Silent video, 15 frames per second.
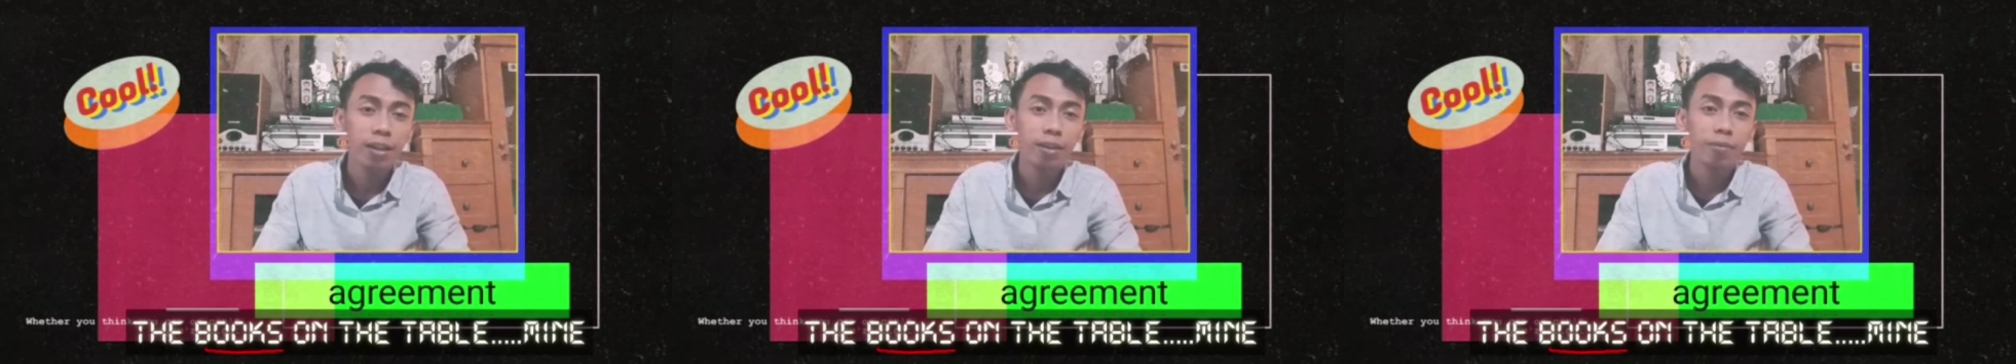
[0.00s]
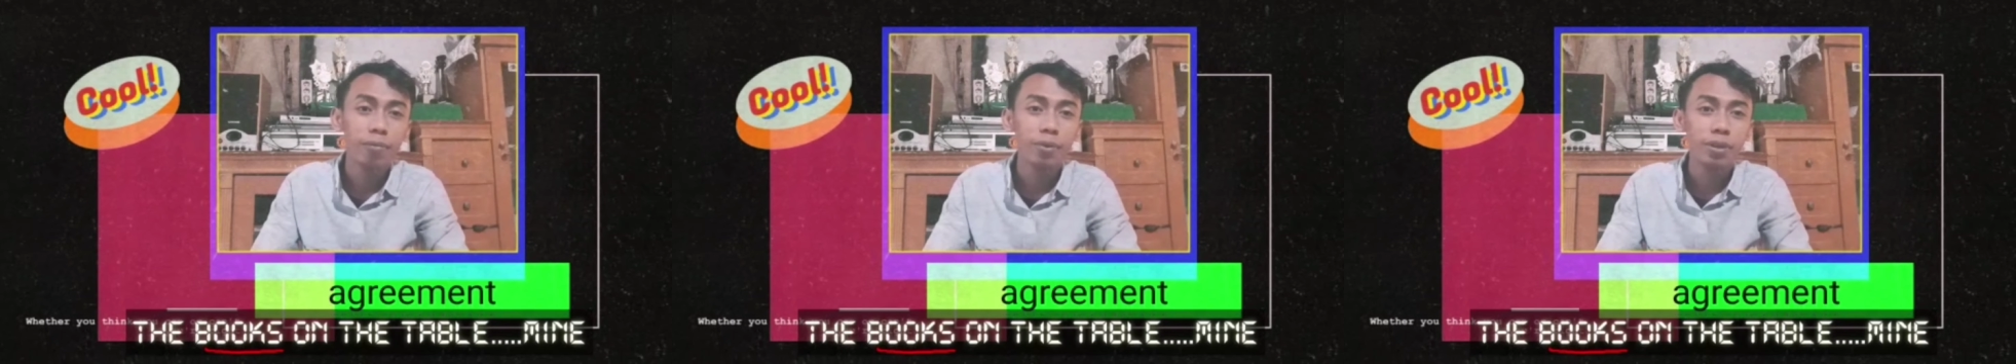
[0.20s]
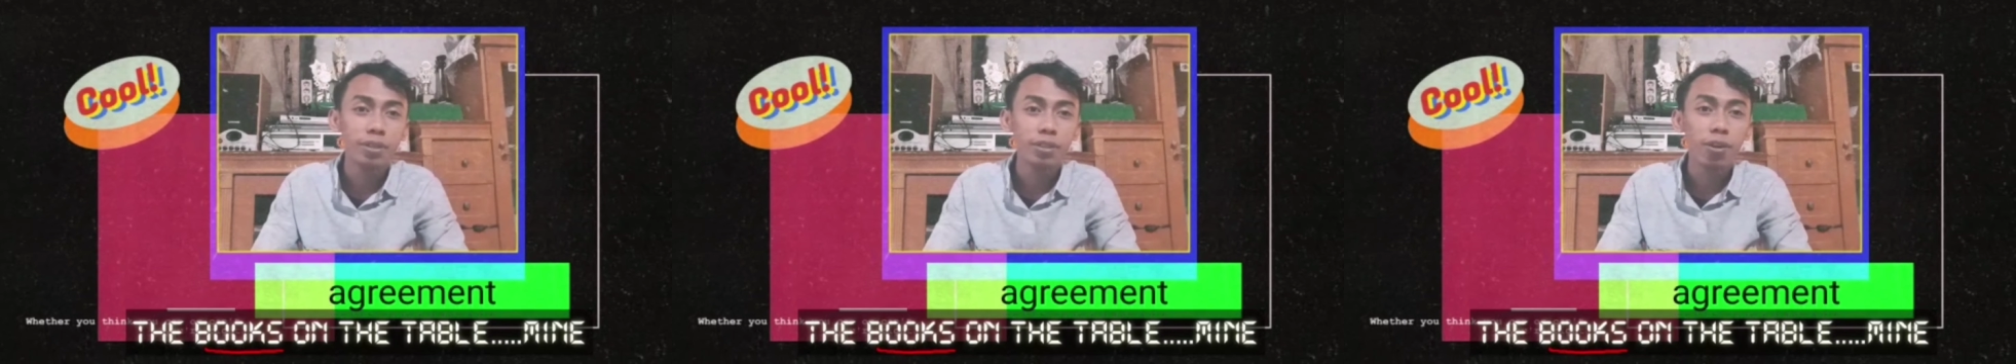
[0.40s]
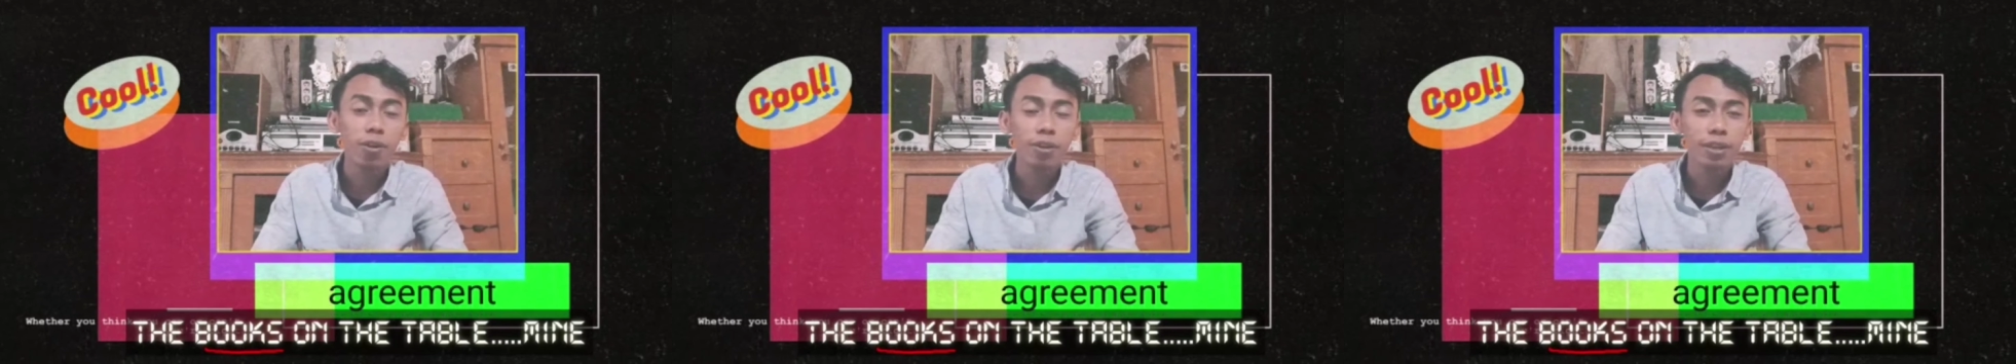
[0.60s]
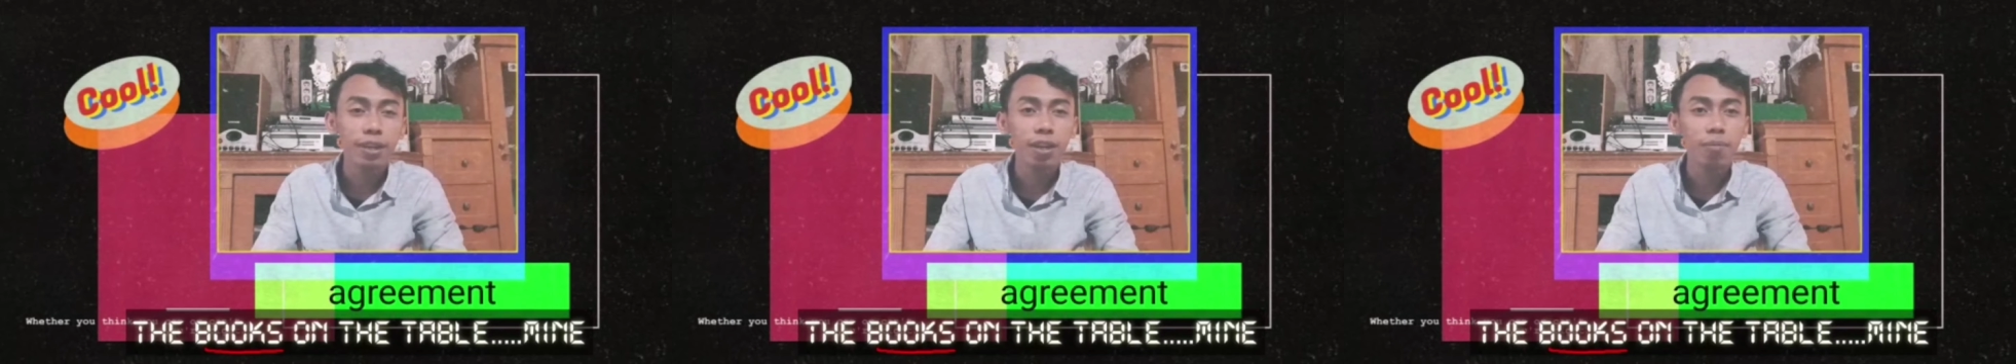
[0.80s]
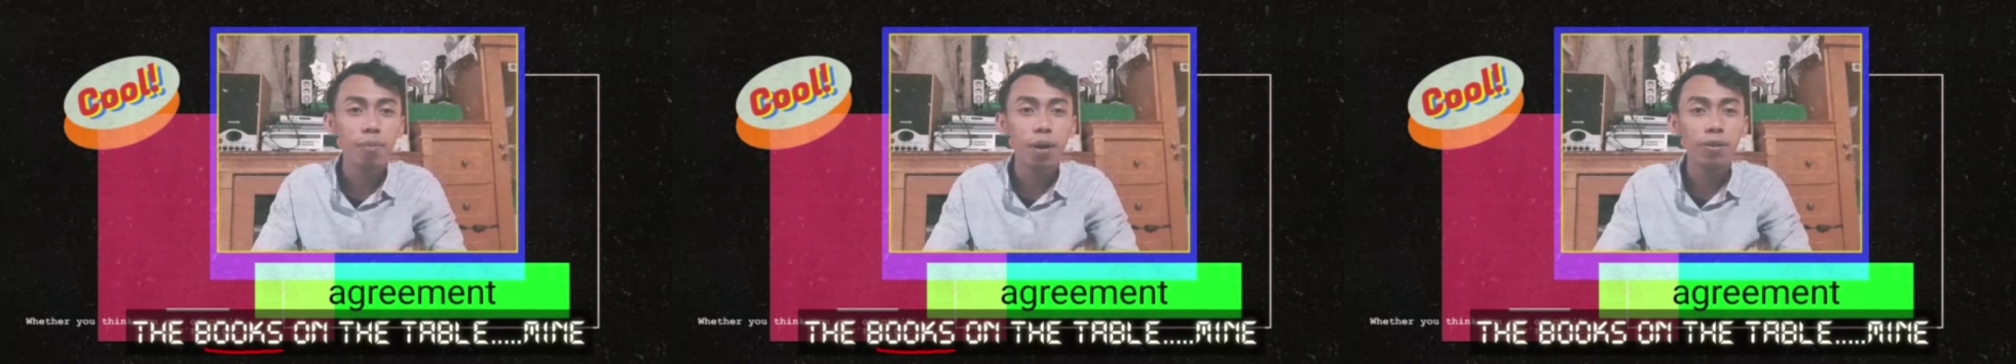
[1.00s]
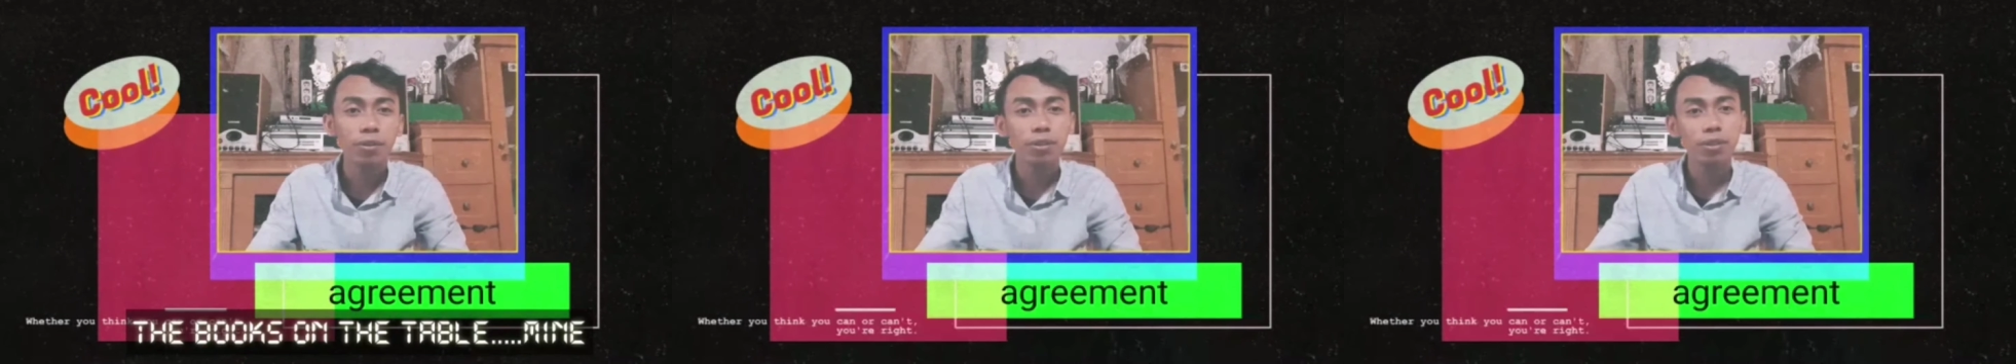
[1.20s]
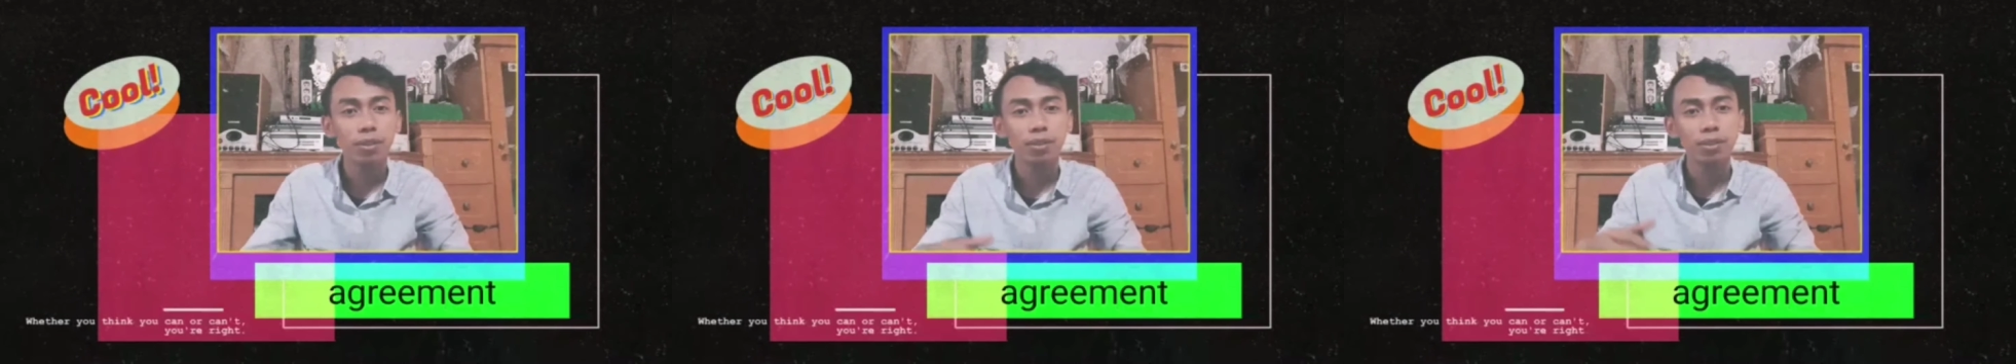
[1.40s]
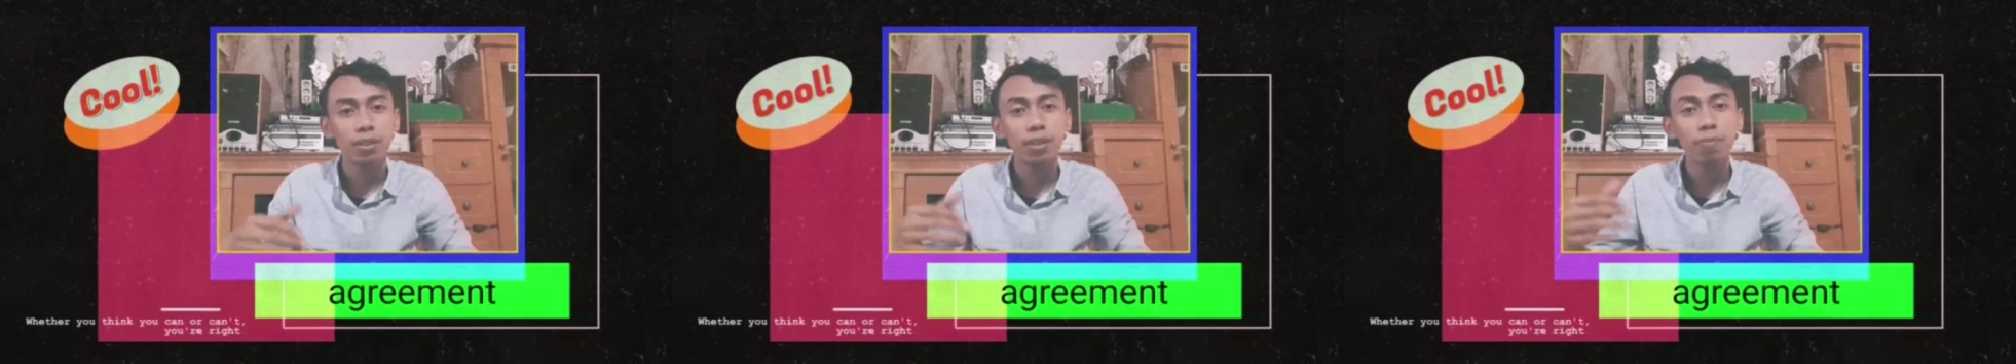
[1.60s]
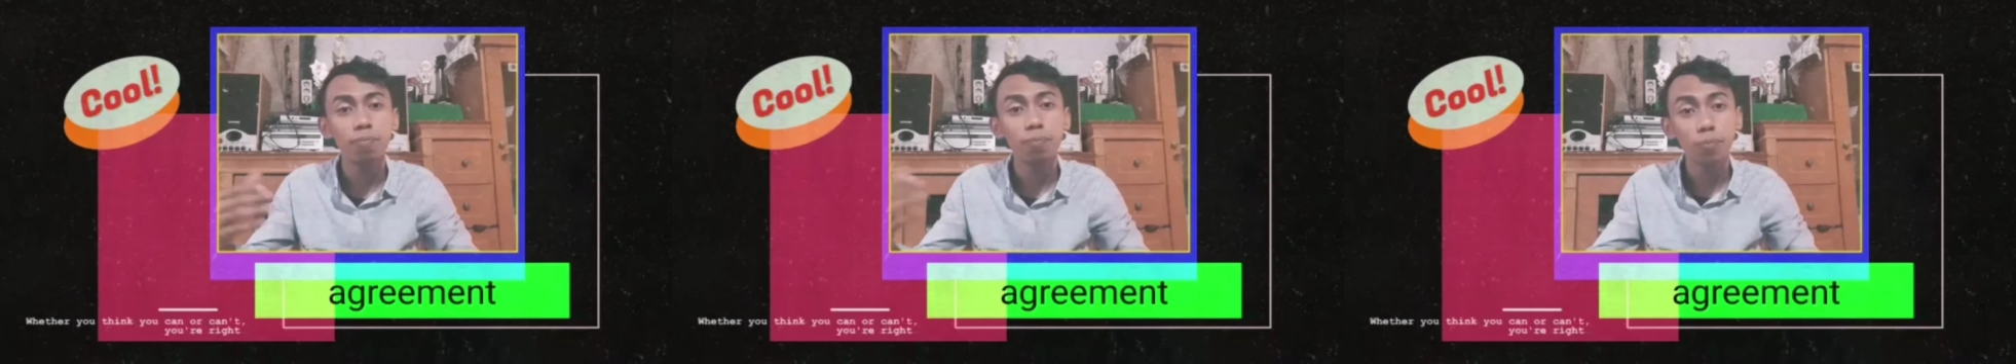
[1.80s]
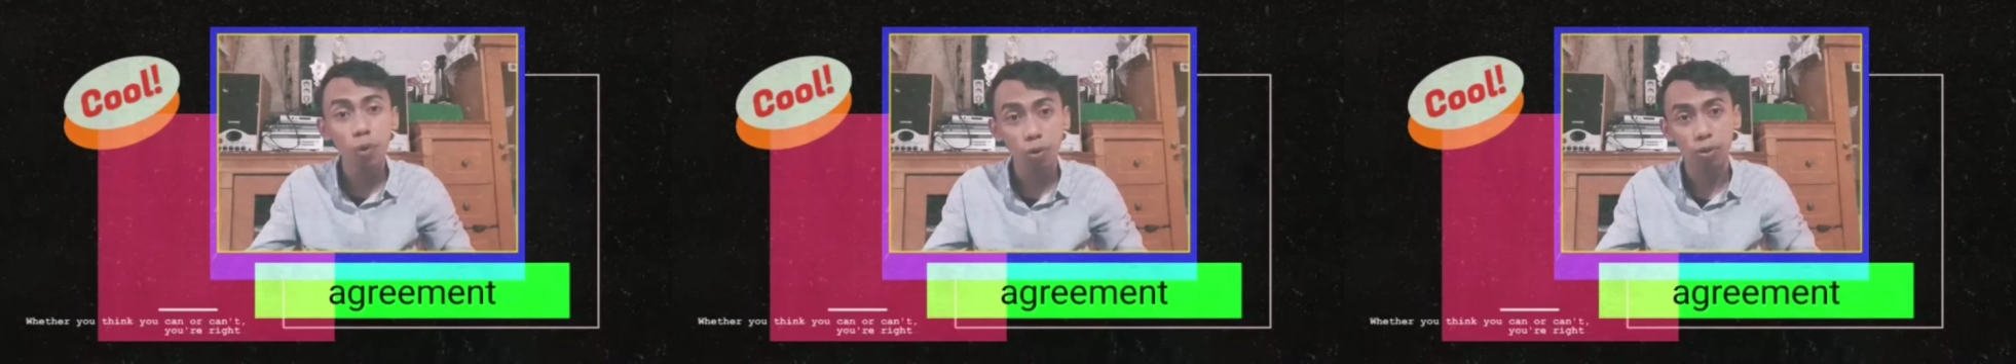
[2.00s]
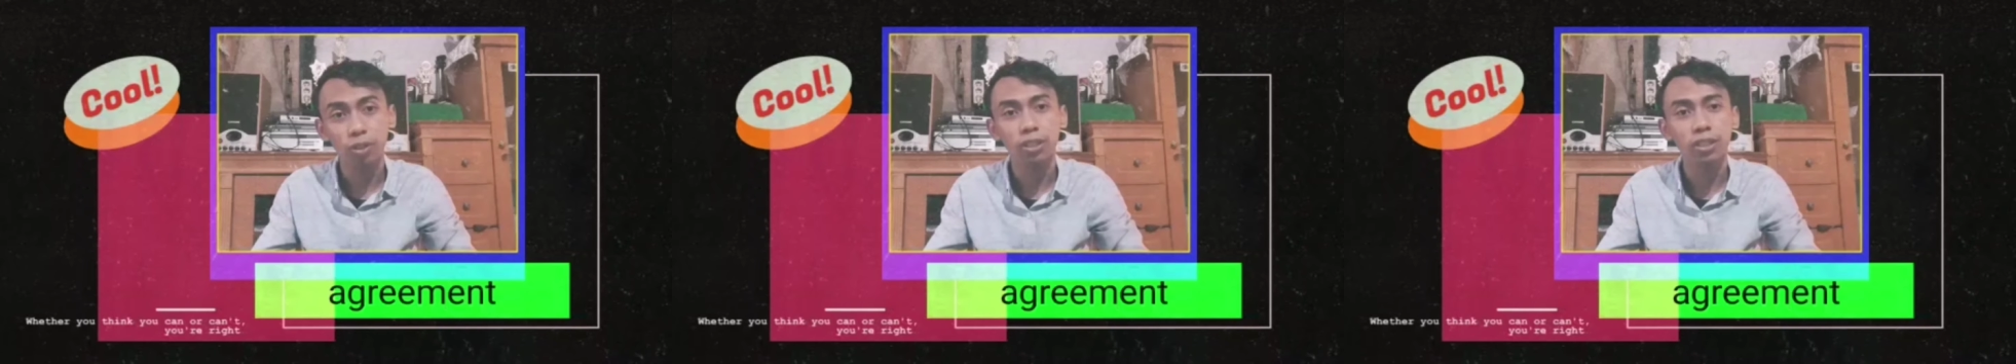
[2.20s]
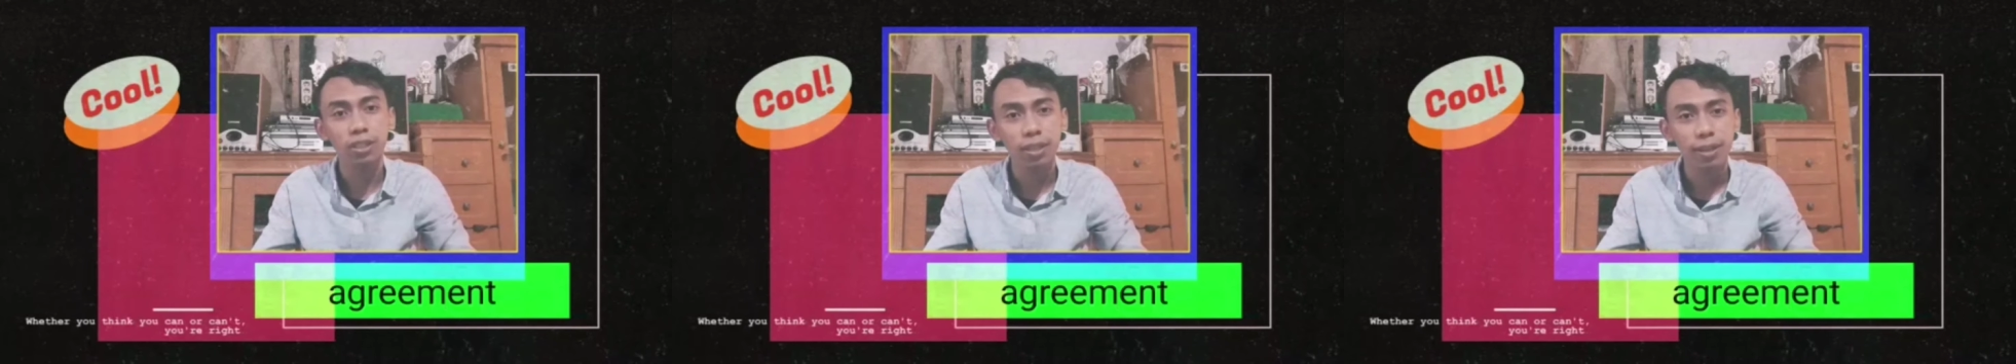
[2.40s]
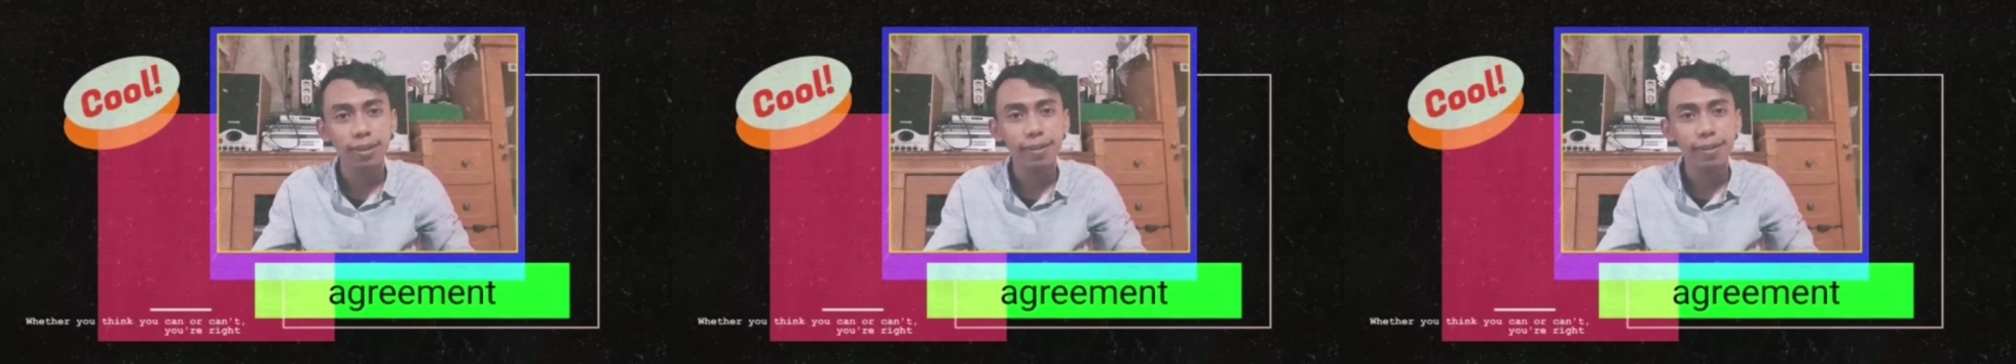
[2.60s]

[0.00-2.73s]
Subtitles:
We're talking about the books.